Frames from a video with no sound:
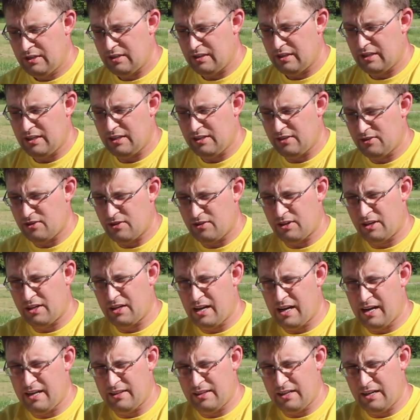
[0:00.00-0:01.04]
These are the
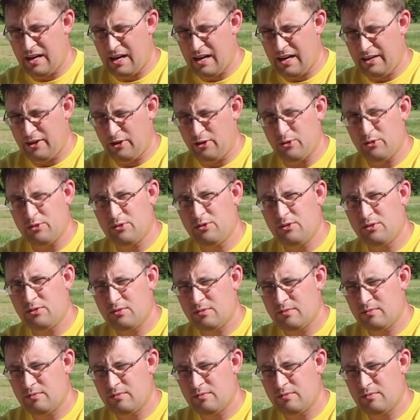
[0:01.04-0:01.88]
kind that I use.